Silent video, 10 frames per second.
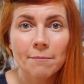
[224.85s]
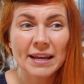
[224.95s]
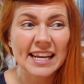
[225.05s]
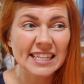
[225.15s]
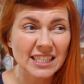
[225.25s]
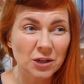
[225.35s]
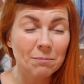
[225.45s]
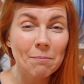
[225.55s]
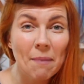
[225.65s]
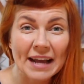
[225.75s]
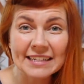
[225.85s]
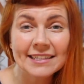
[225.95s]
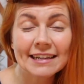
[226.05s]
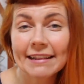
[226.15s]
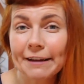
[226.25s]
because you're
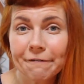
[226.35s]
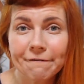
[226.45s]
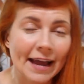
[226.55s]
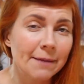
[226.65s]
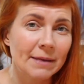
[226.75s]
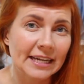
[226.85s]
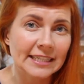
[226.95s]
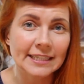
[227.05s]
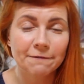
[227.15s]
basically famous